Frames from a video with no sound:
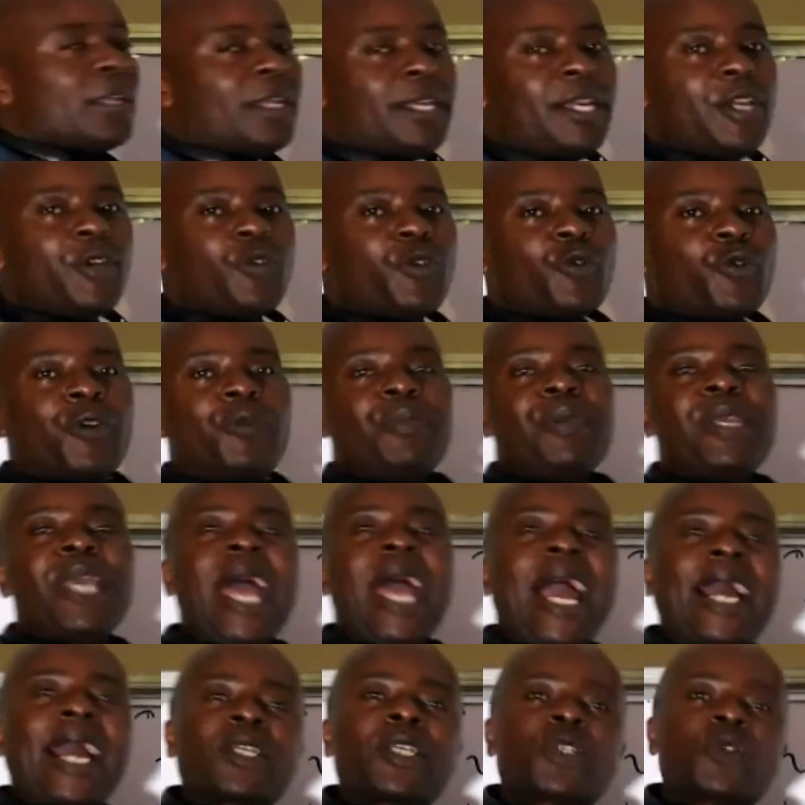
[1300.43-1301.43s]
It would be
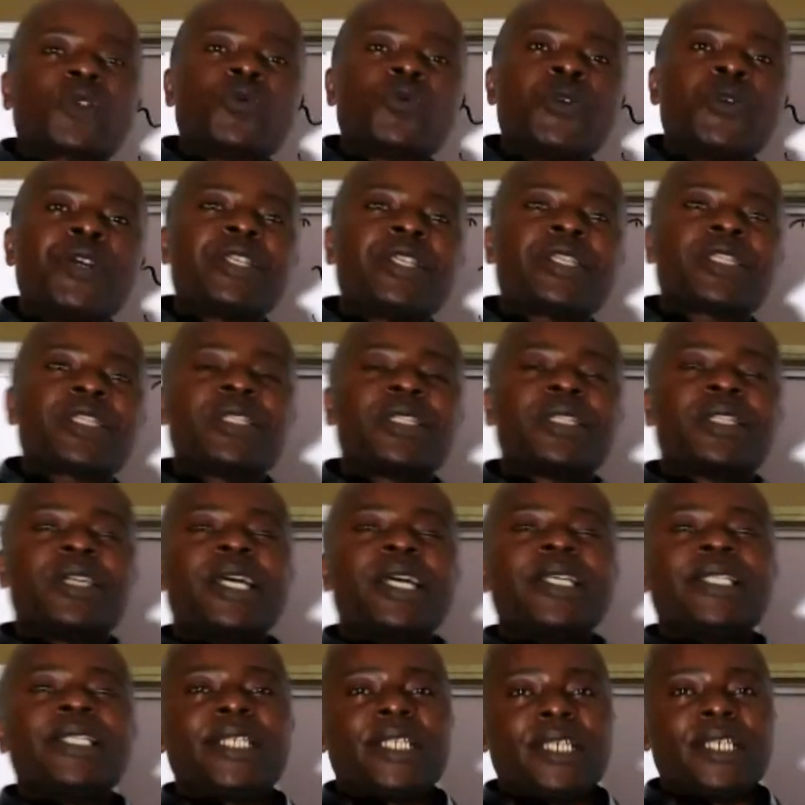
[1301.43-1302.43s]
x with
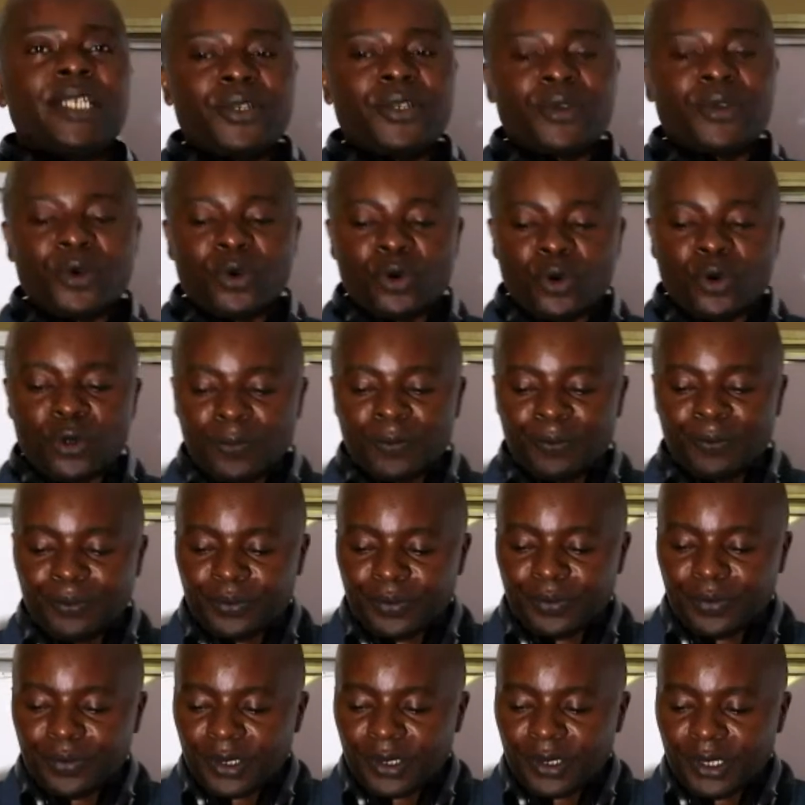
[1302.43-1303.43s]
a 0.
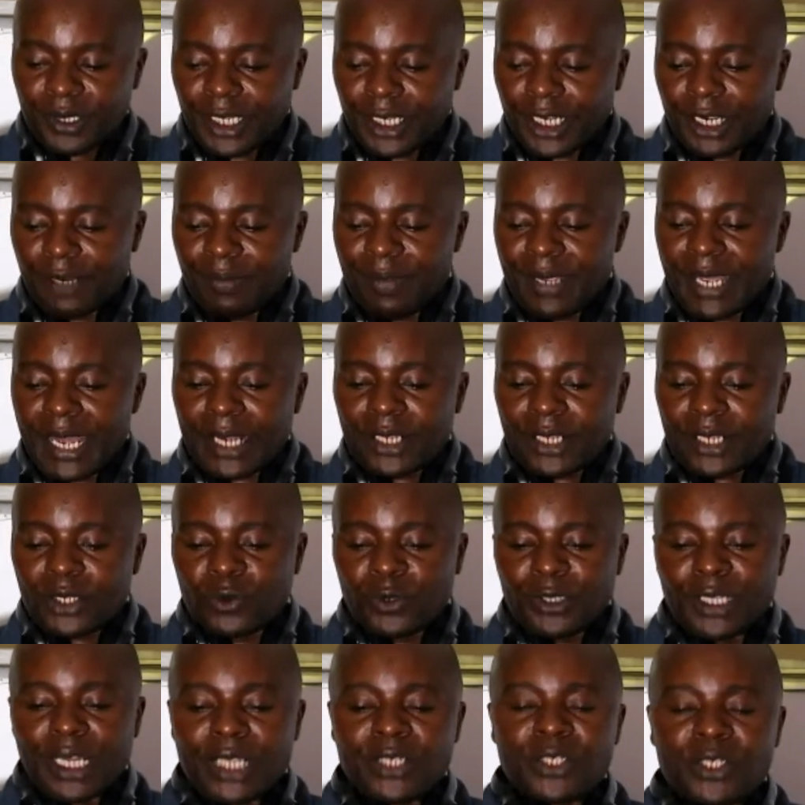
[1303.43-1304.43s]
It will be x
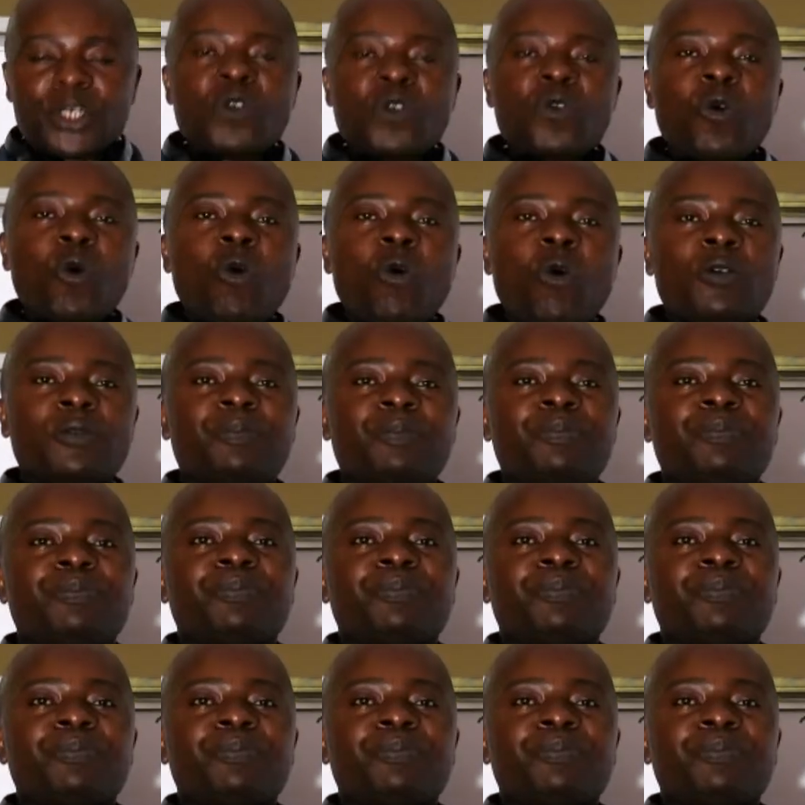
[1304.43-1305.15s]
with a 0.